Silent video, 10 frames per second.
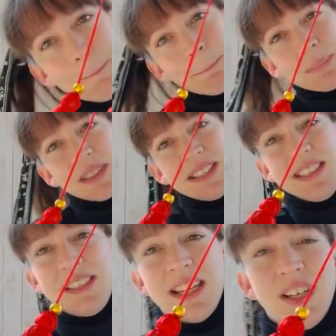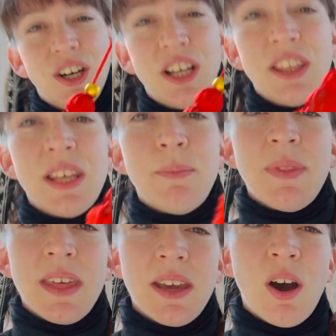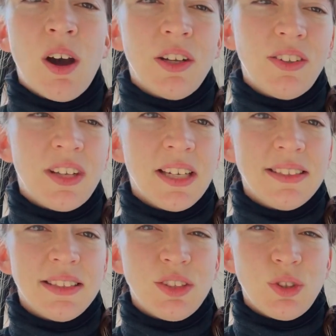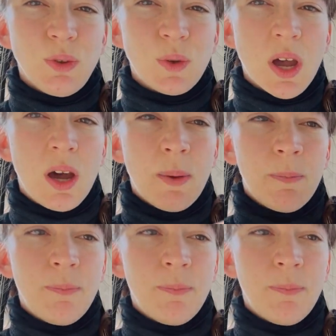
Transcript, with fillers: the detail on them they are starting to come